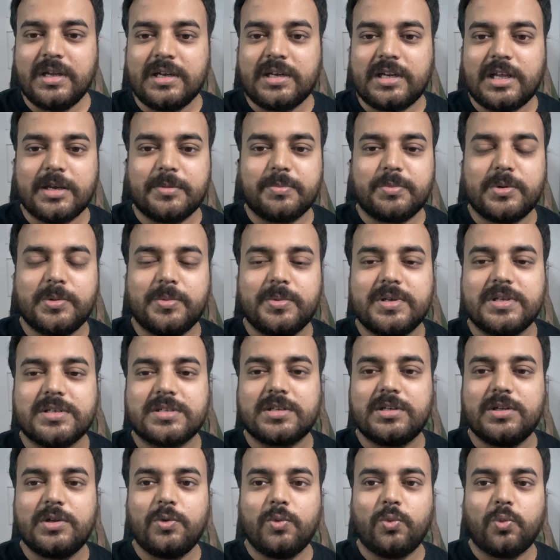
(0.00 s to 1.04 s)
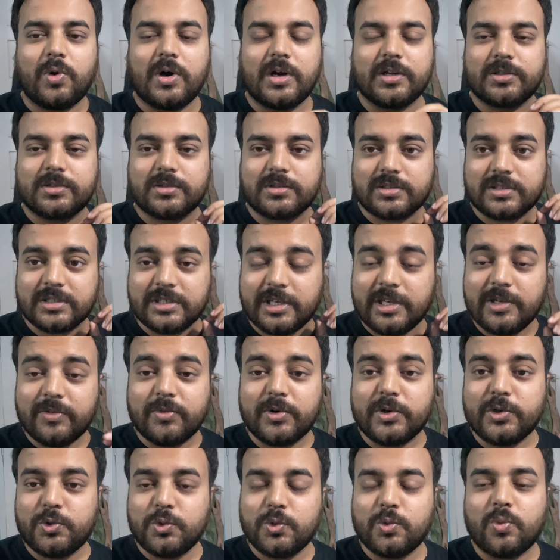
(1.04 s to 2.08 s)
Like previously,
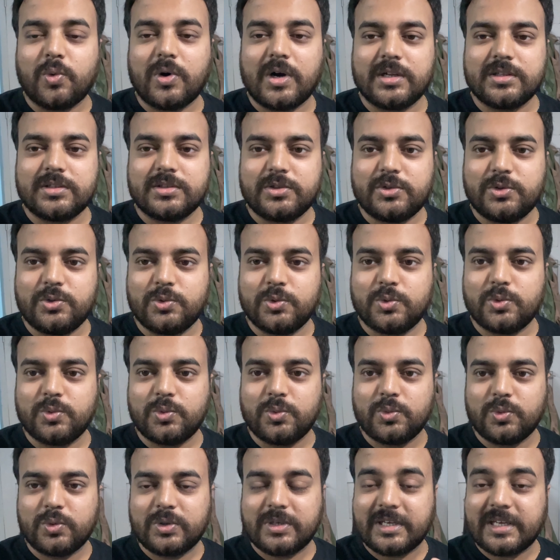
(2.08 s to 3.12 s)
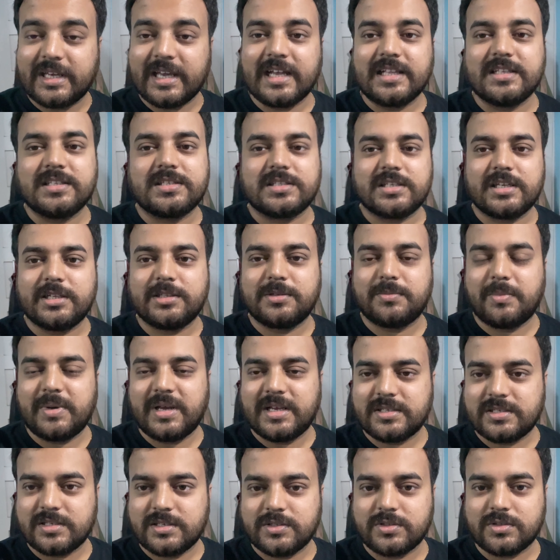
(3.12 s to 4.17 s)
whatever you want, you can send
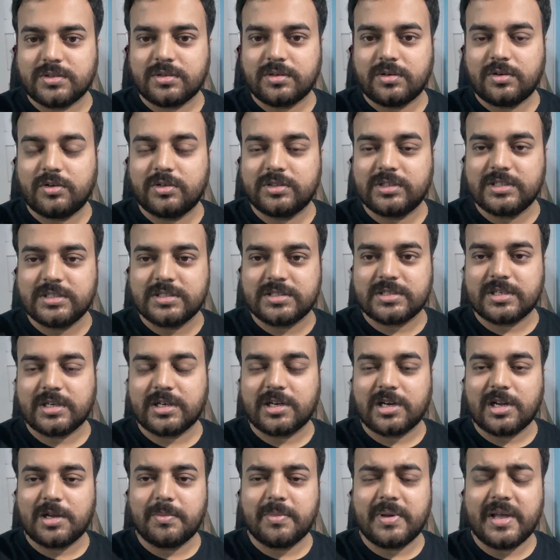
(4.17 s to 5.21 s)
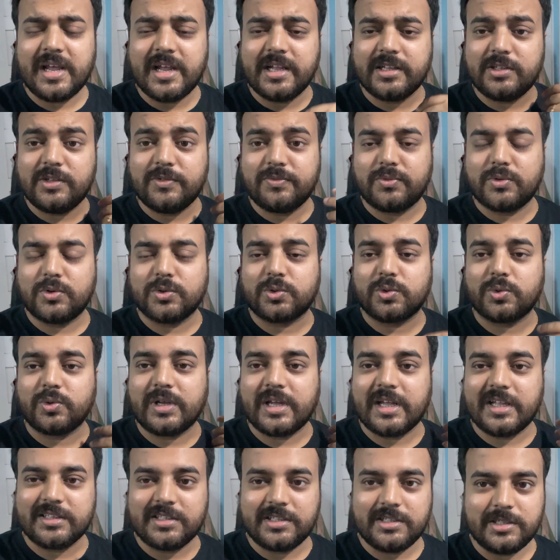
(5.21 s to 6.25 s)
message on Instagram, any photo,
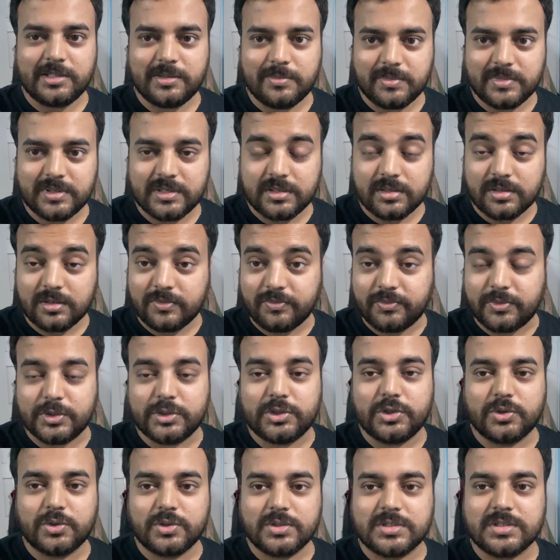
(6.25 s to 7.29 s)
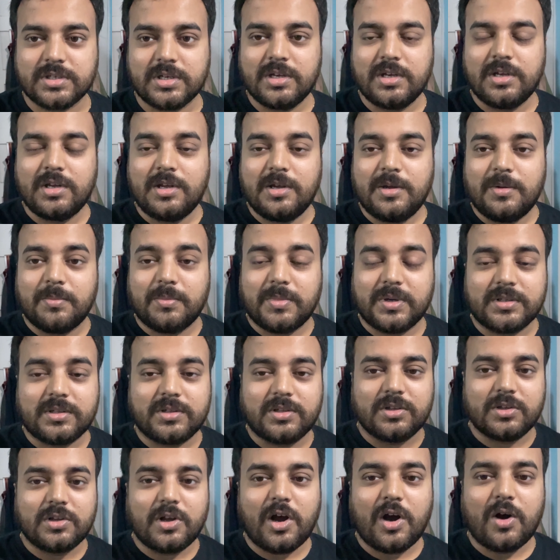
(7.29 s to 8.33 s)
any videos. But
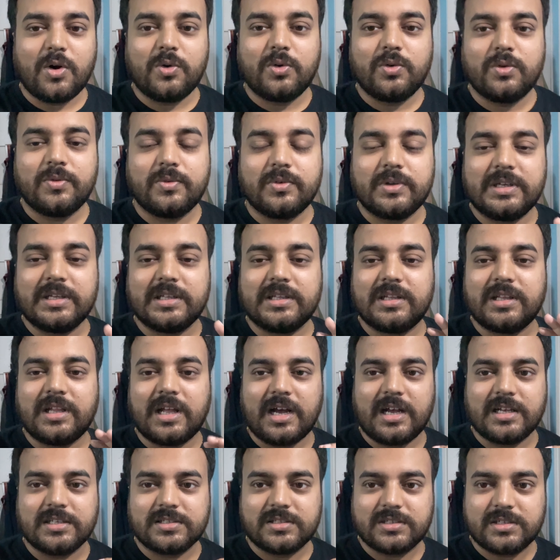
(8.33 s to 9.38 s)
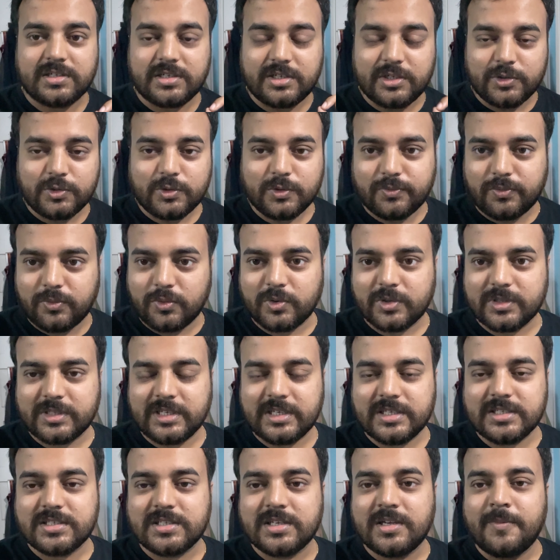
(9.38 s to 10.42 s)
now in last 3 to 4
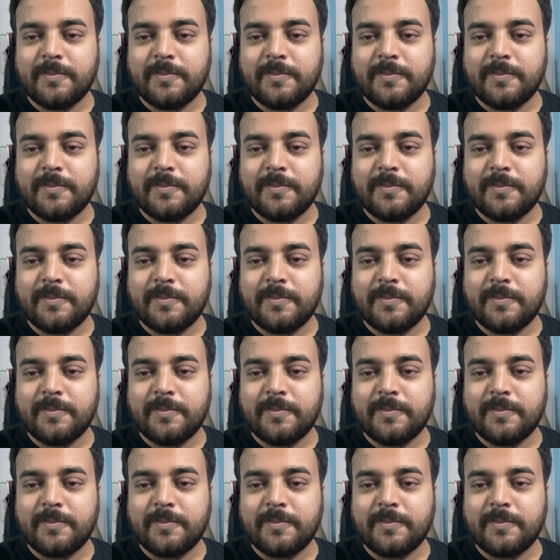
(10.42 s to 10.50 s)
days,